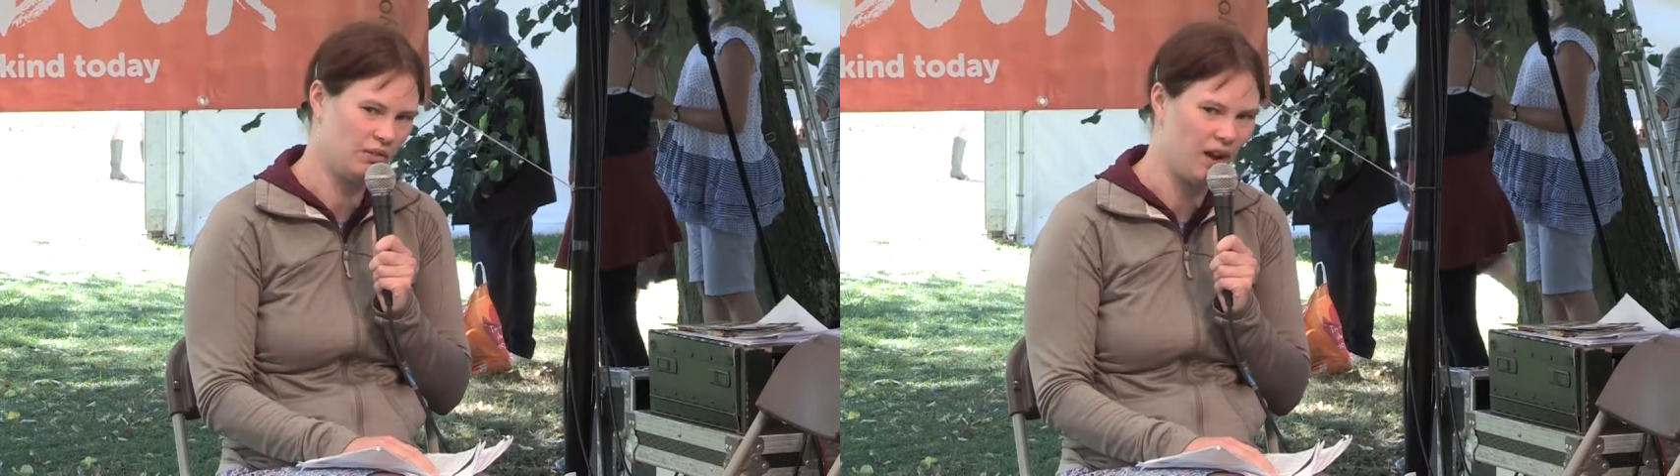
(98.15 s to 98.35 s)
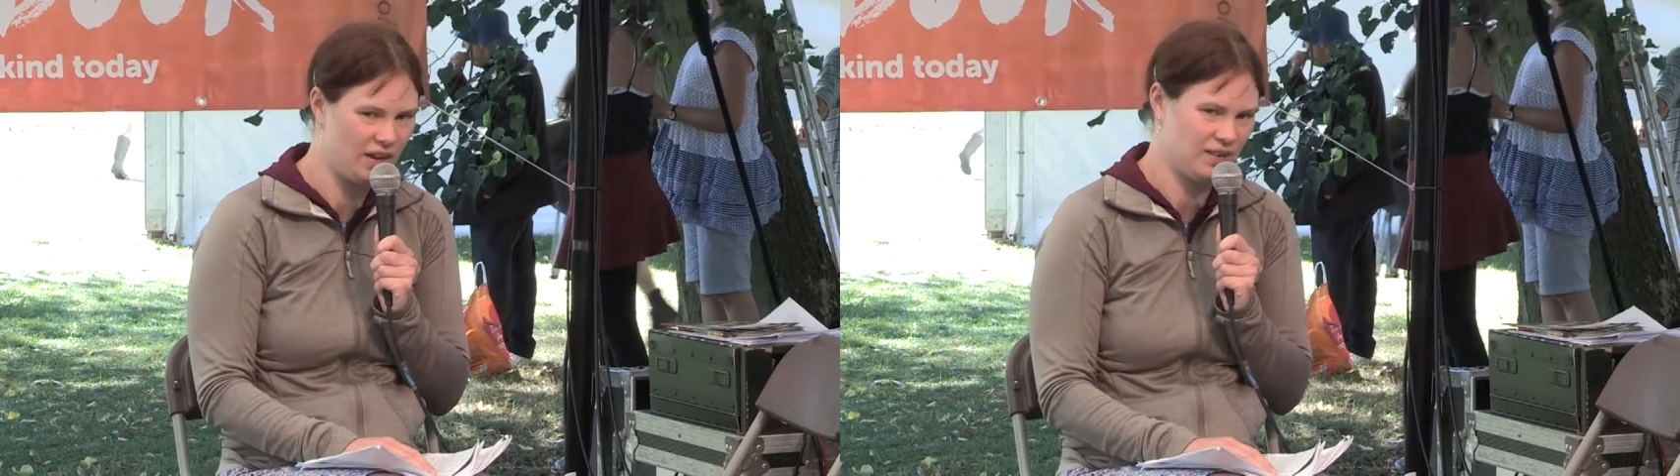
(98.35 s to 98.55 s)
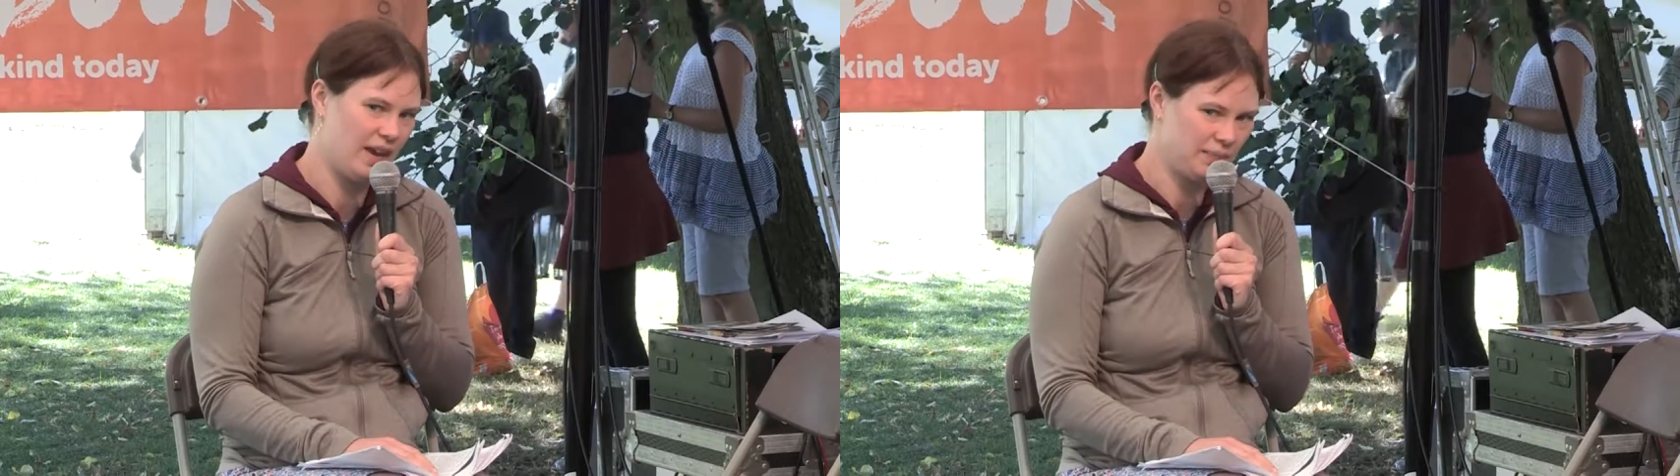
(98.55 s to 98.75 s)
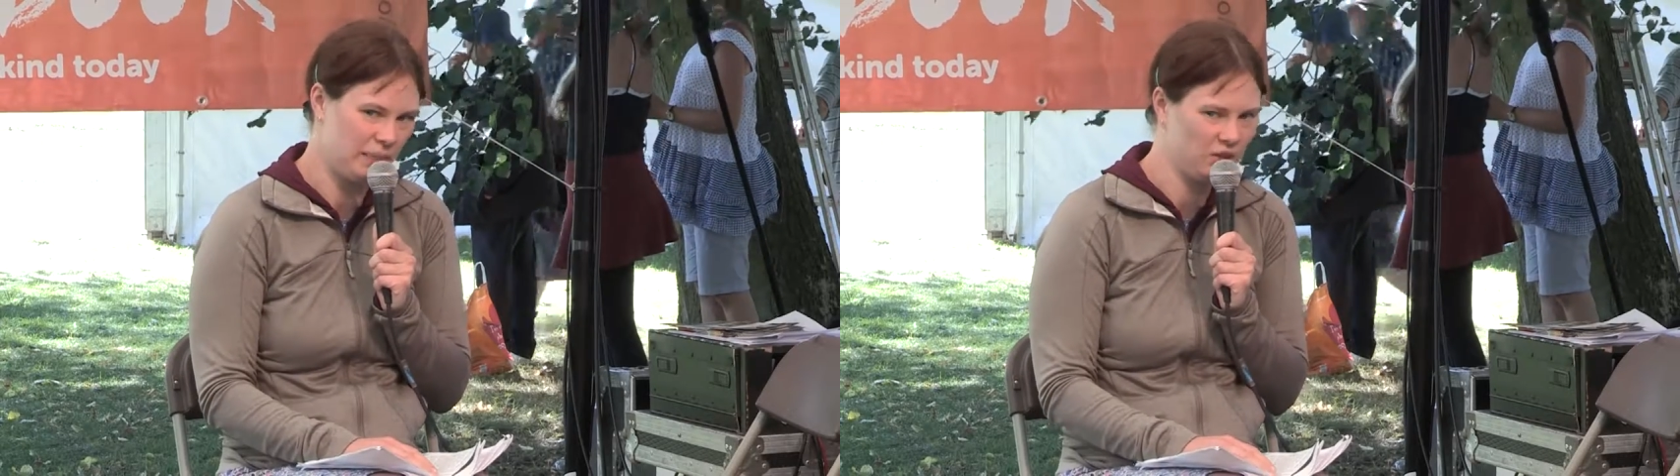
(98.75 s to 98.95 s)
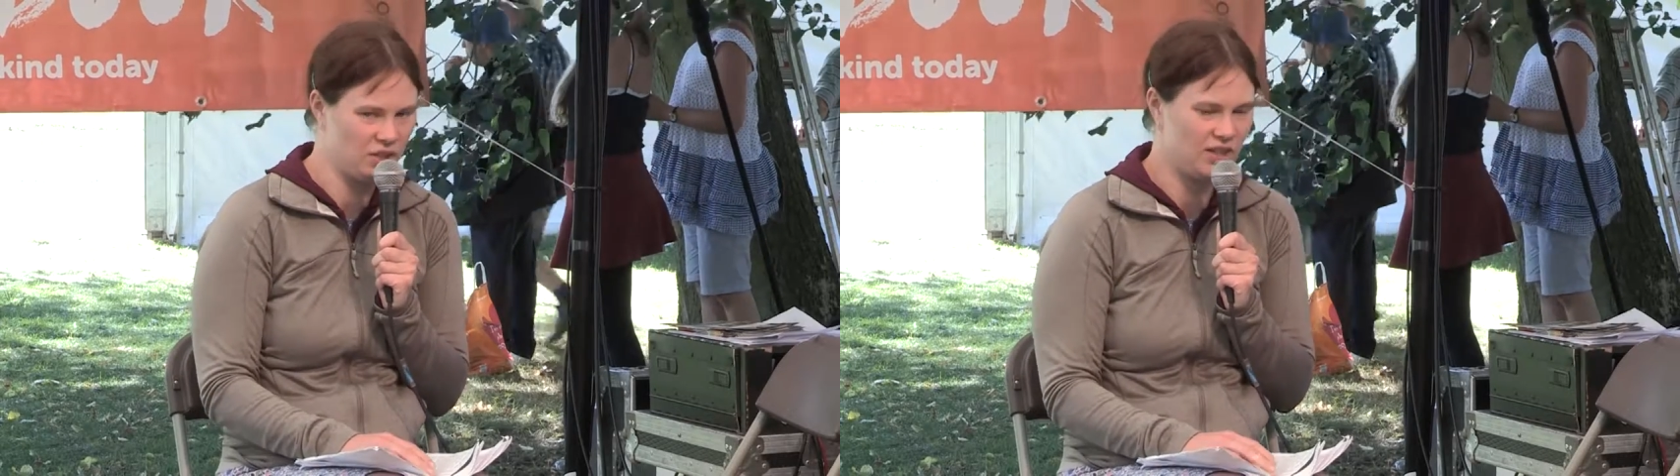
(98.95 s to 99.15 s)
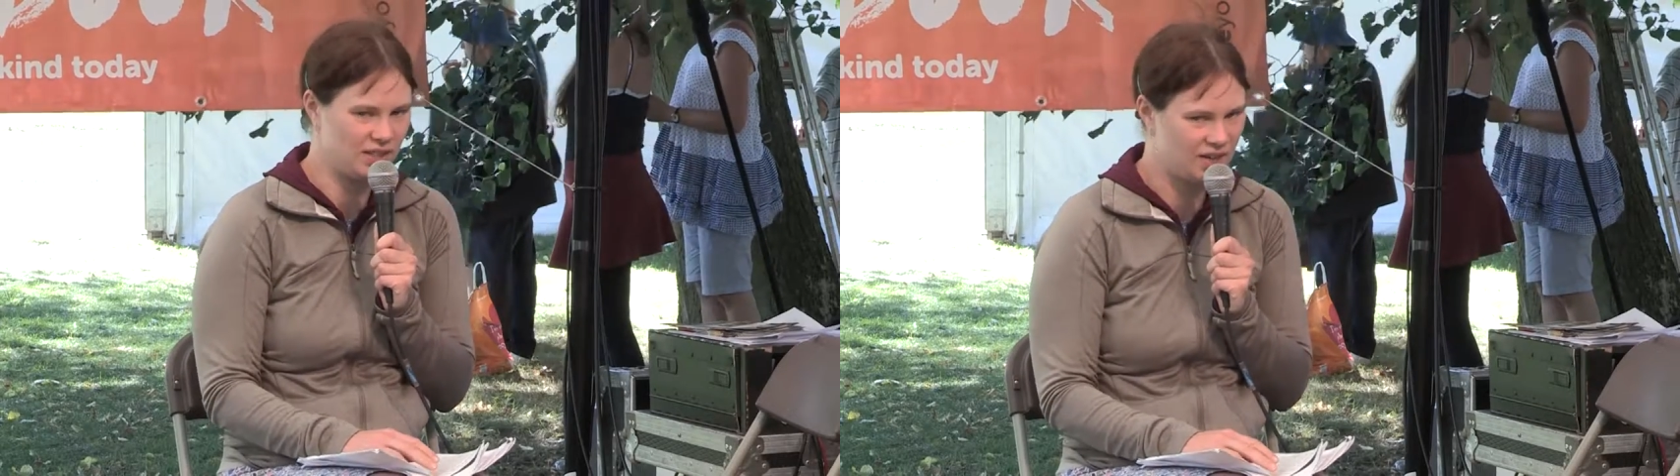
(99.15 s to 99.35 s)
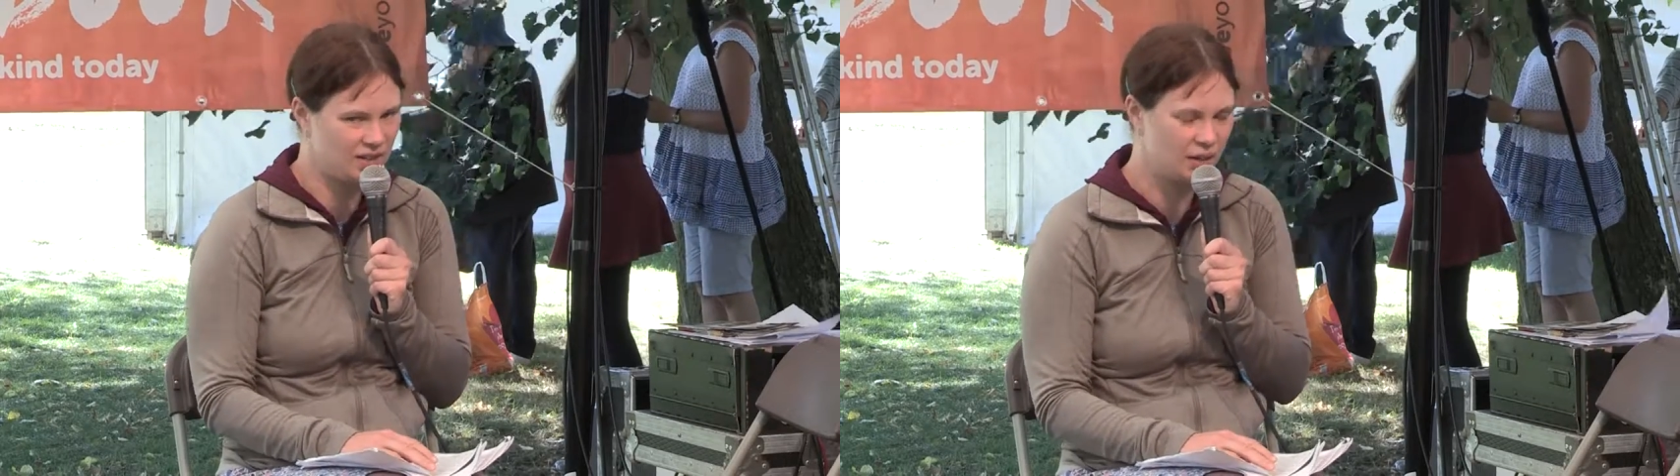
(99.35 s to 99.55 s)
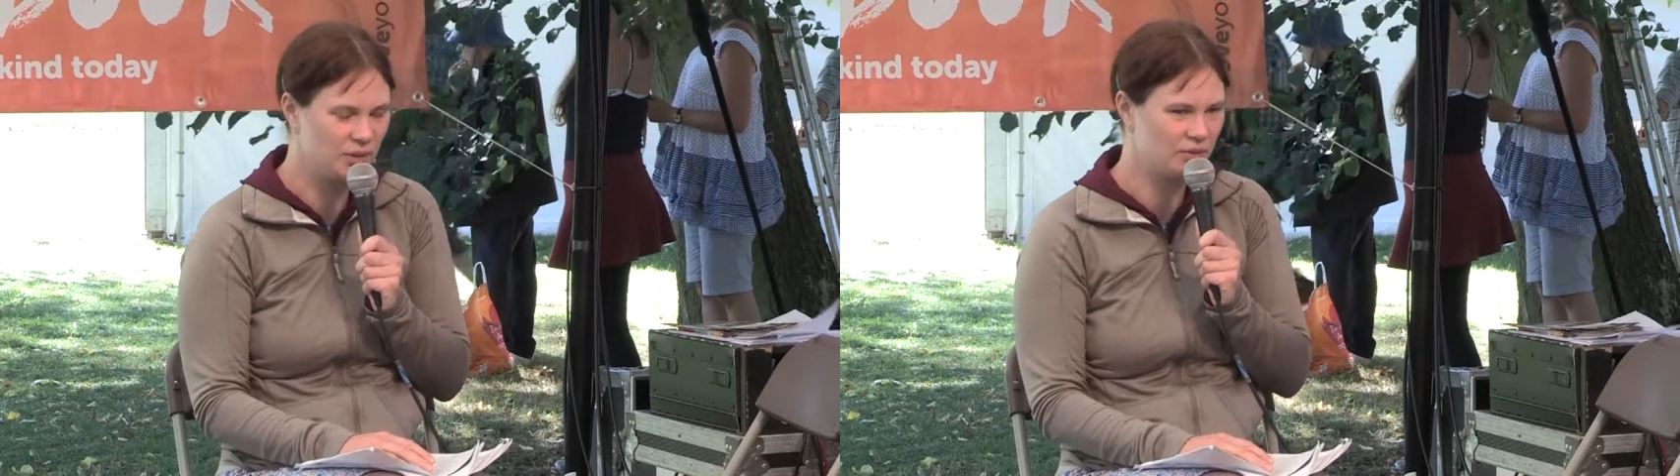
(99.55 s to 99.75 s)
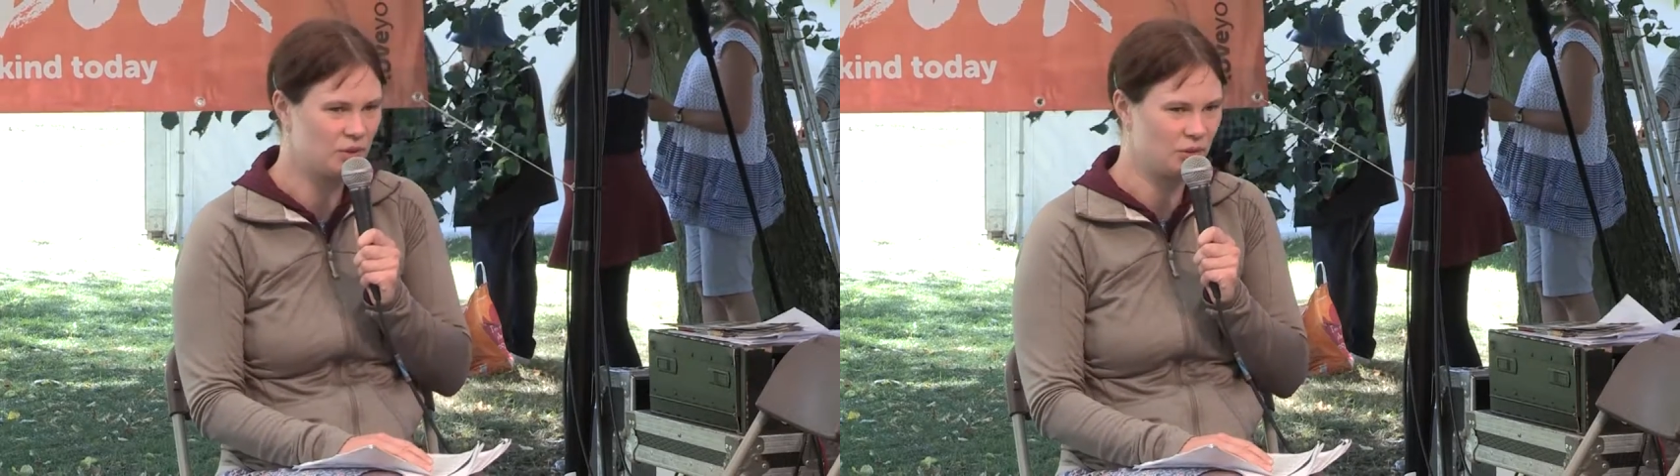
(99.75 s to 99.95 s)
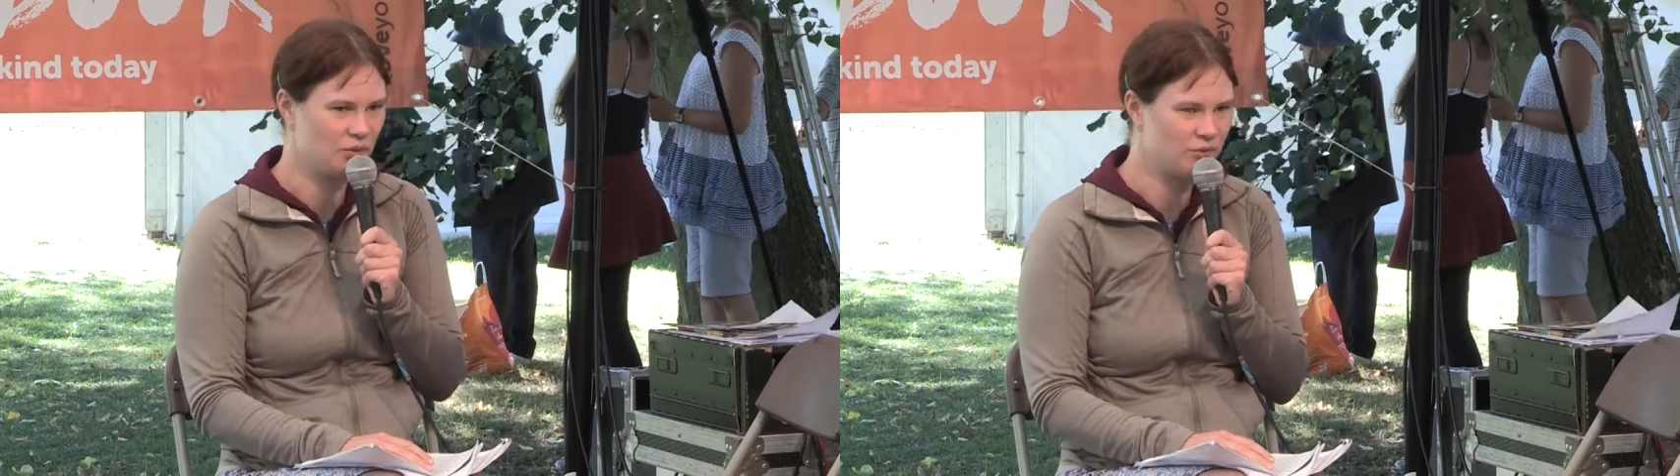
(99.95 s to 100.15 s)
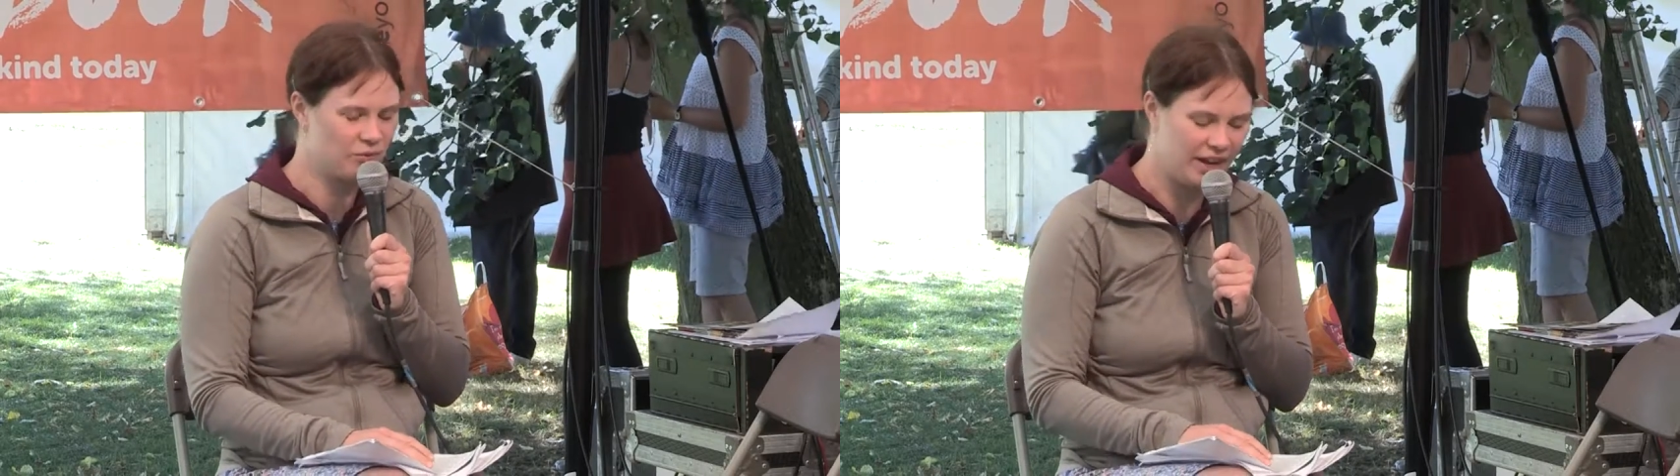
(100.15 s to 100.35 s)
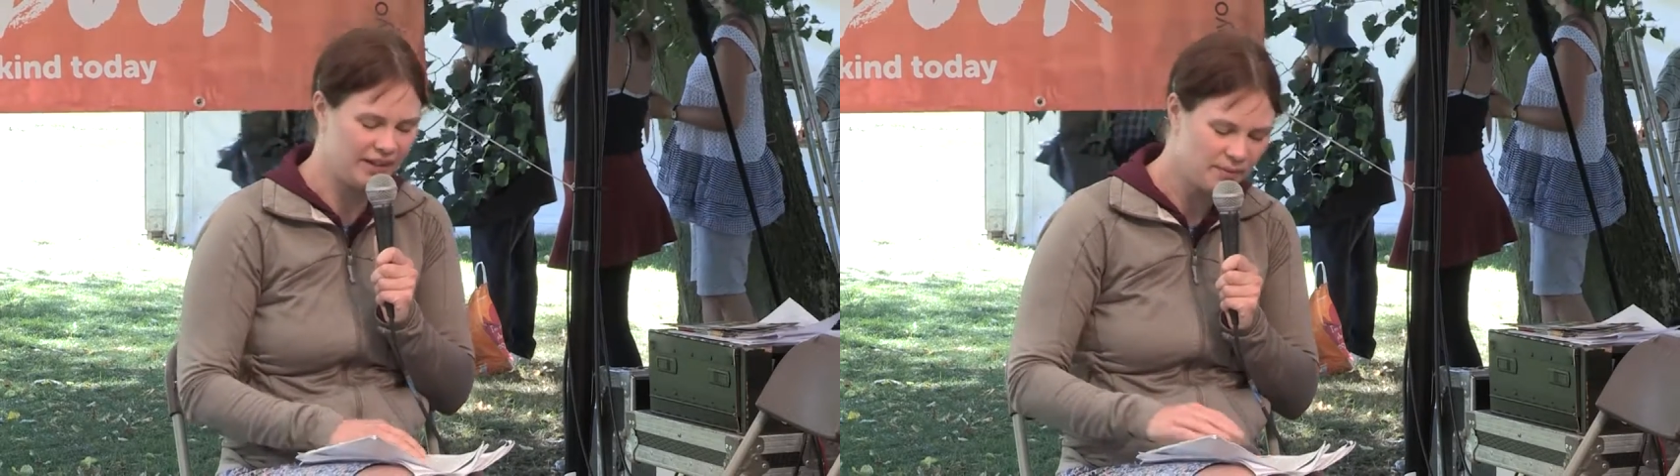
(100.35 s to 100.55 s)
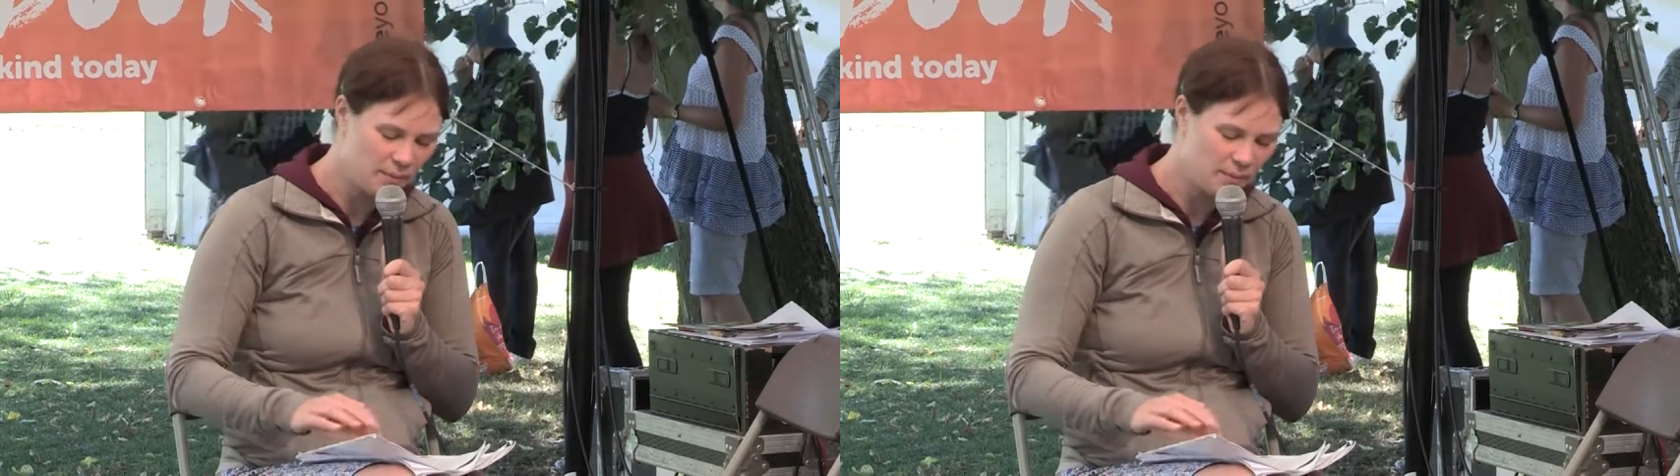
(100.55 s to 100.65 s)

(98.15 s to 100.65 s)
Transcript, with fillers: I say because I say so, sort of vein.